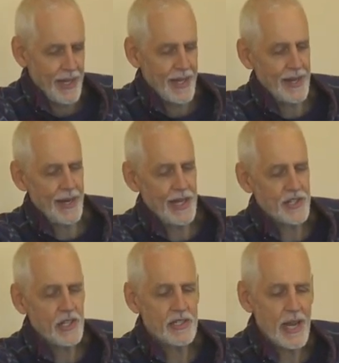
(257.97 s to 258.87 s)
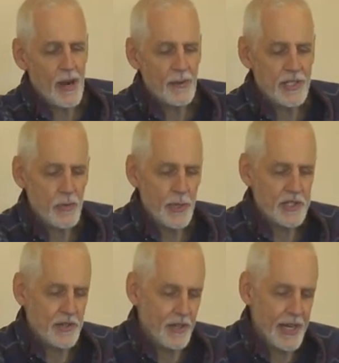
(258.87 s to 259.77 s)
In an ancient tower in
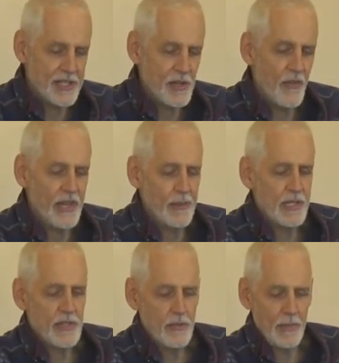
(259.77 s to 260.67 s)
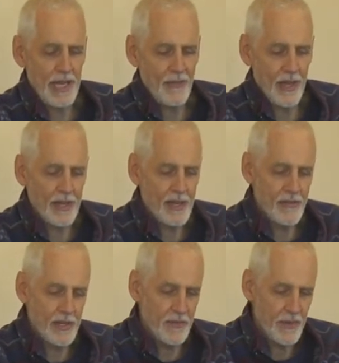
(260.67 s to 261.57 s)
Switzerland, I saw the image of a man that
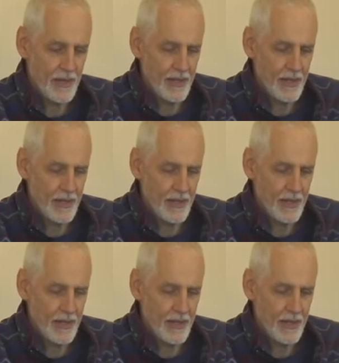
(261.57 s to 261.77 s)
covered,